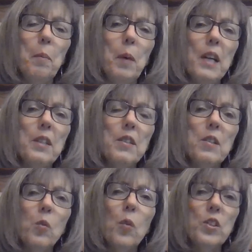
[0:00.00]
But
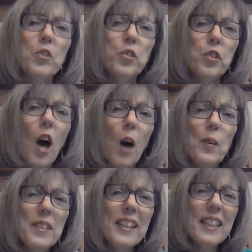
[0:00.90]
what you saw
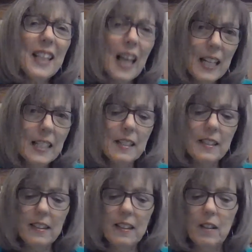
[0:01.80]
was a
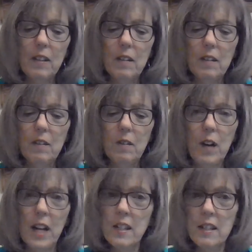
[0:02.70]
light,
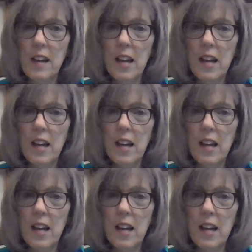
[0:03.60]
right?